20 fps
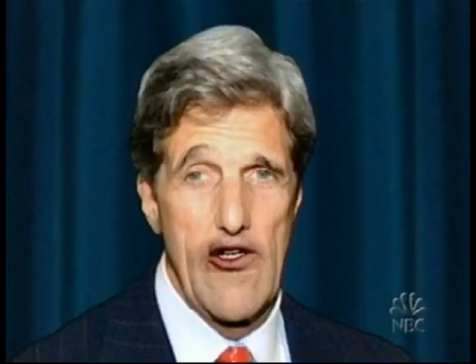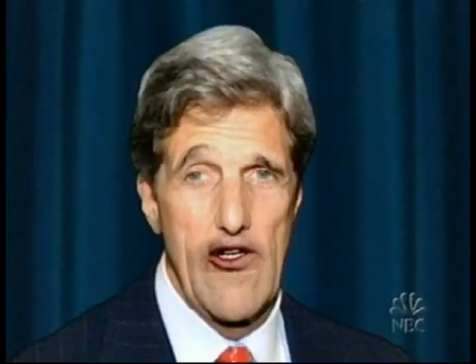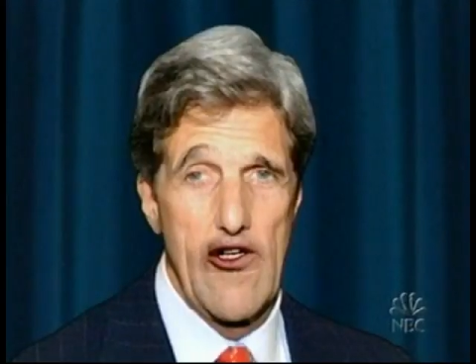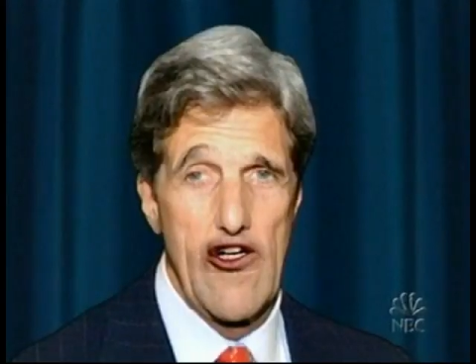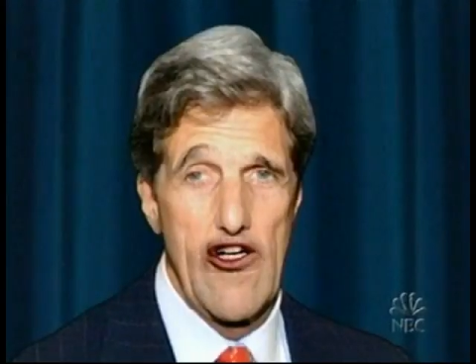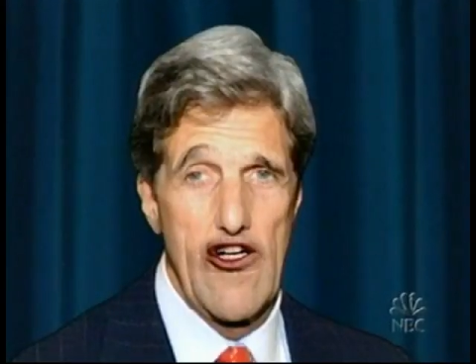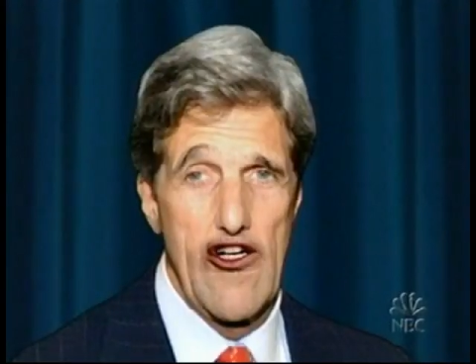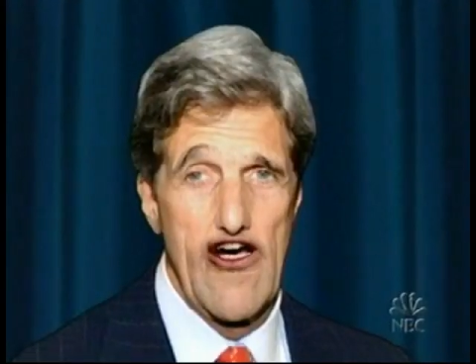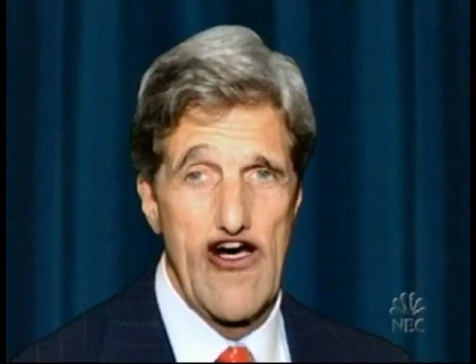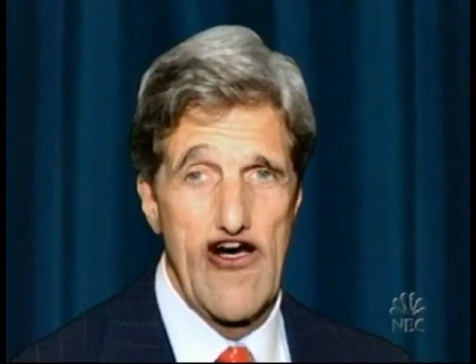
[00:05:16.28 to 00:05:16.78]

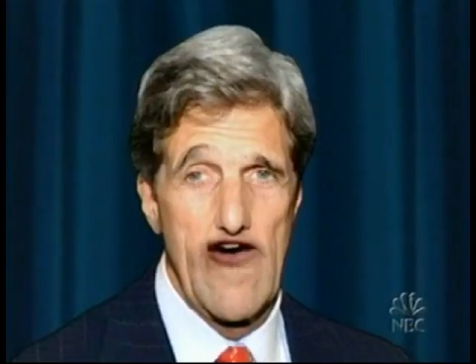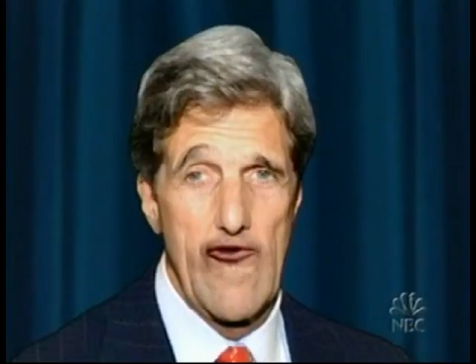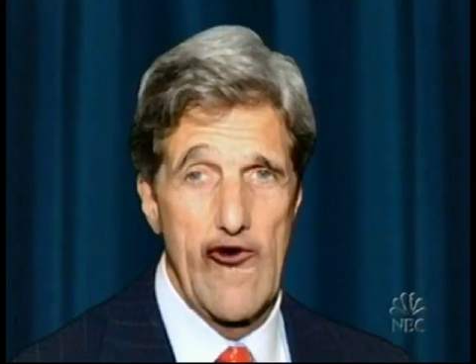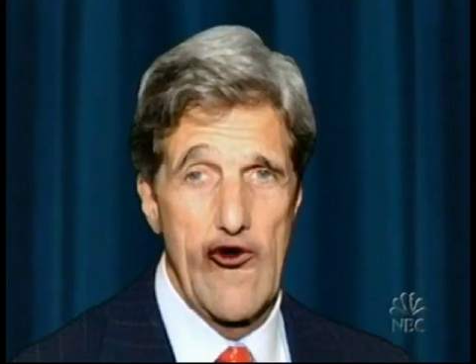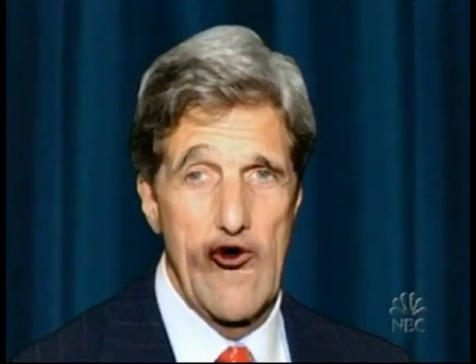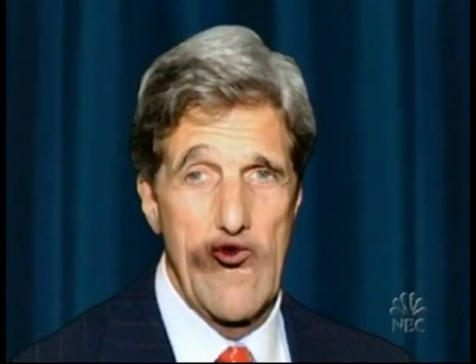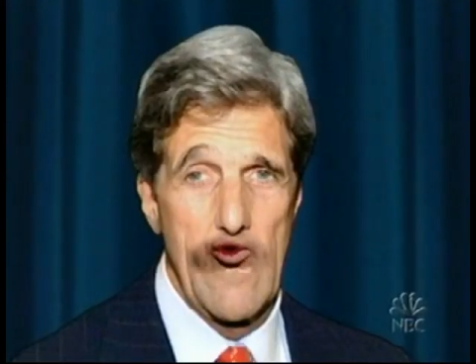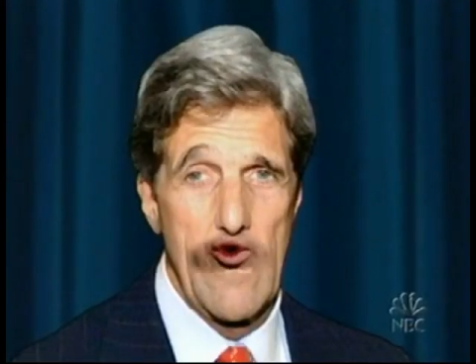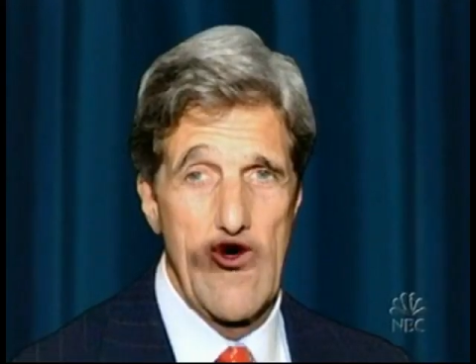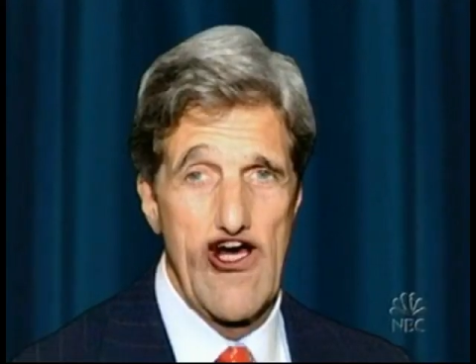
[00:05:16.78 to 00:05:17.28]
And after
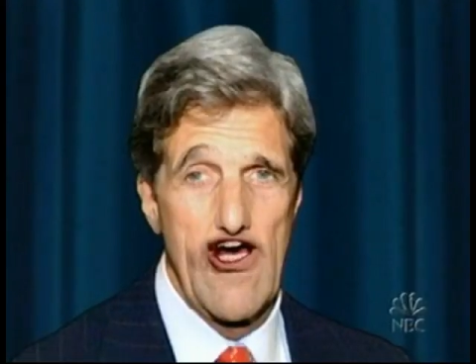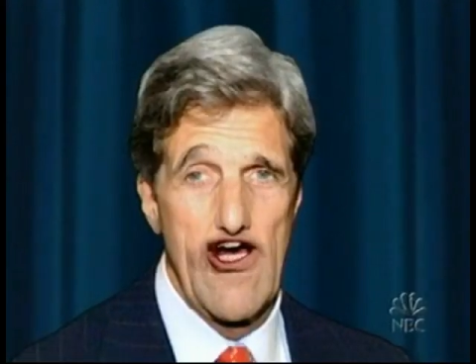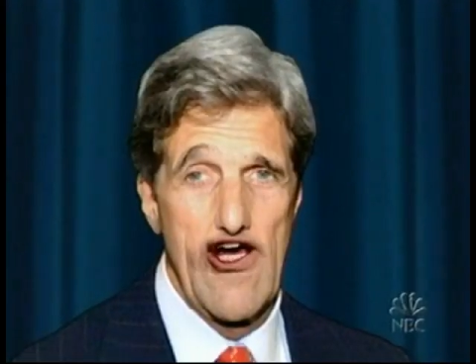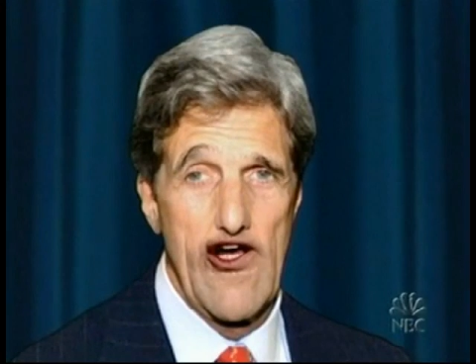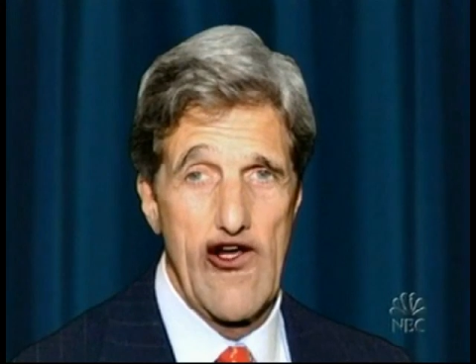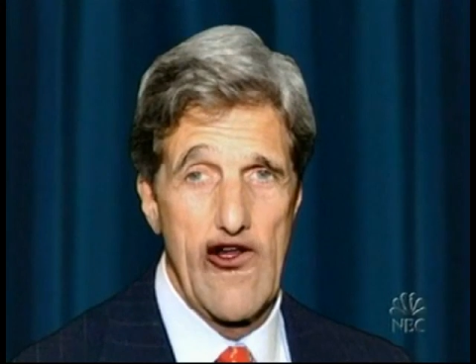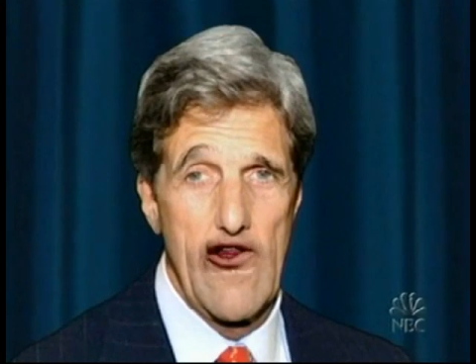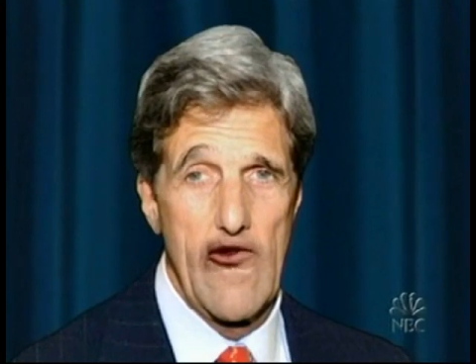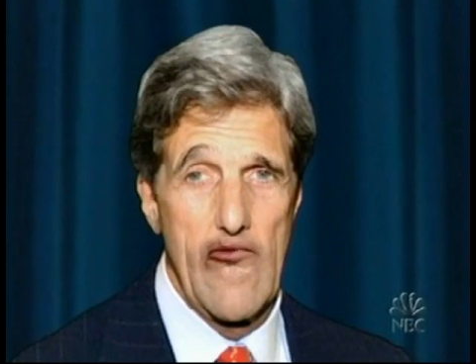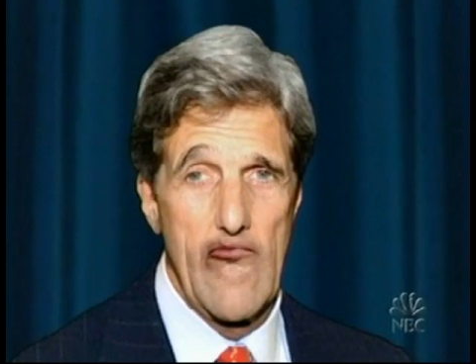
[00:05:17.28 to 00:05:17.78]

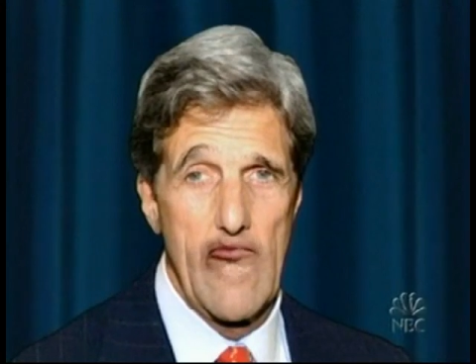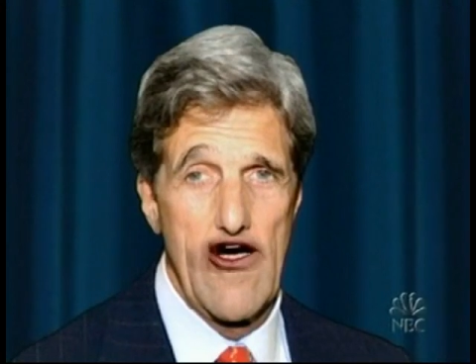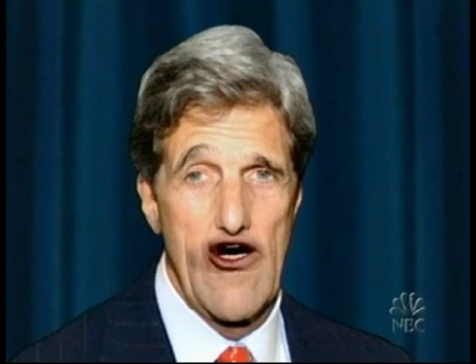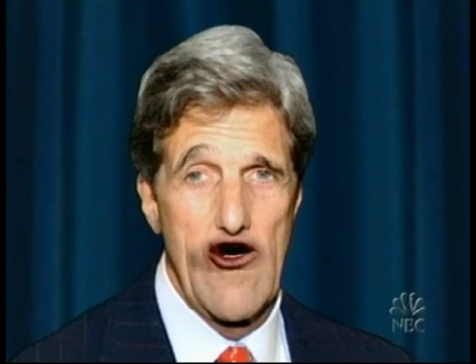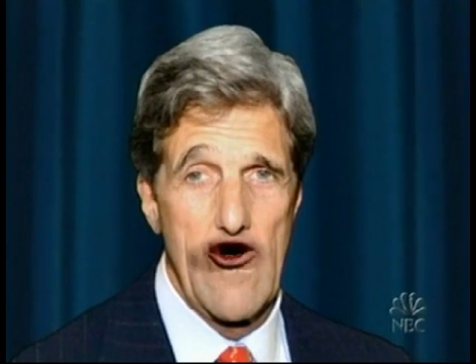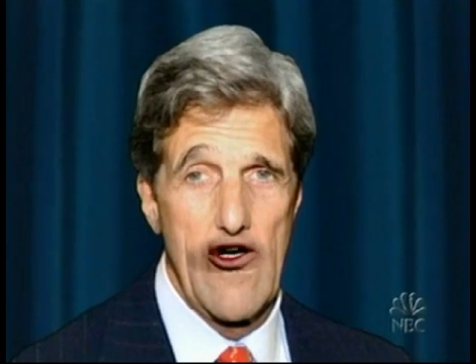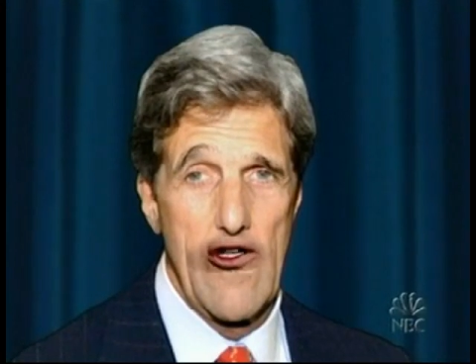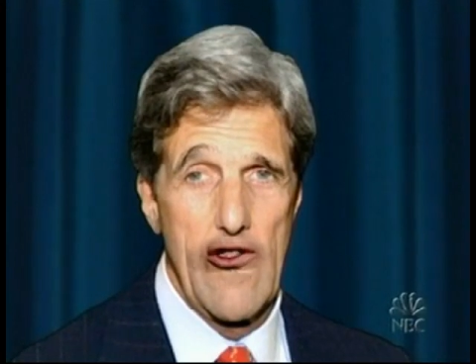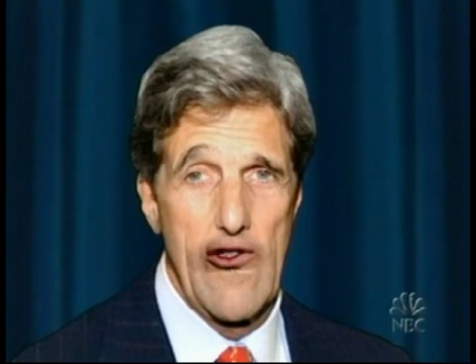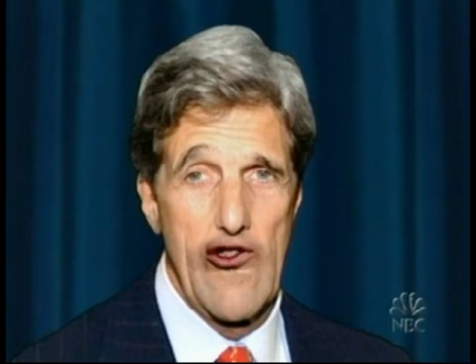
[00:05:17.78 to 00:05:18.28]
weighing the
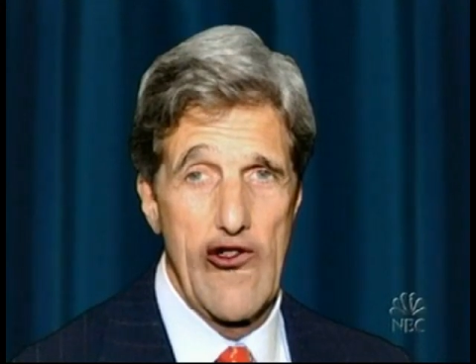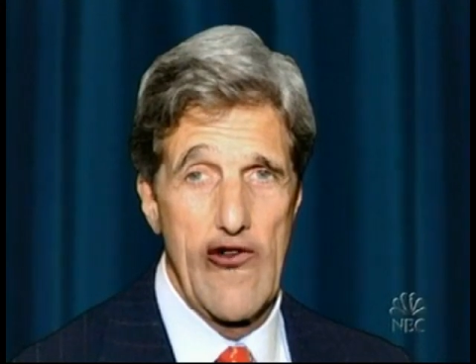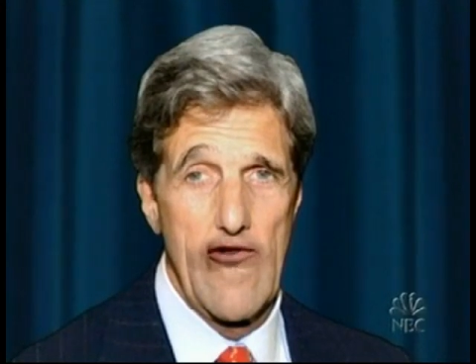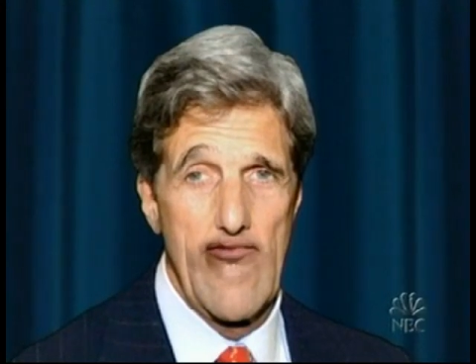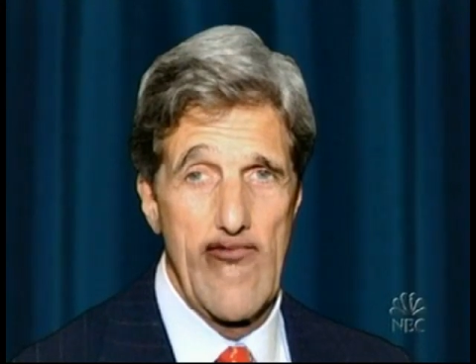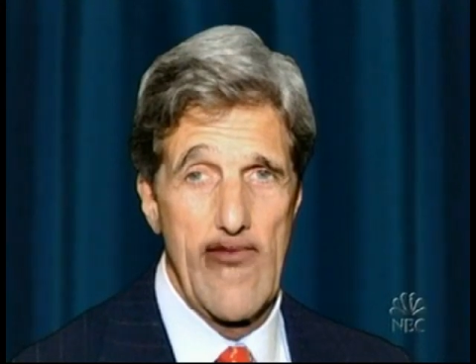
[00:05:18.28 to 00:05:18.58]
merits of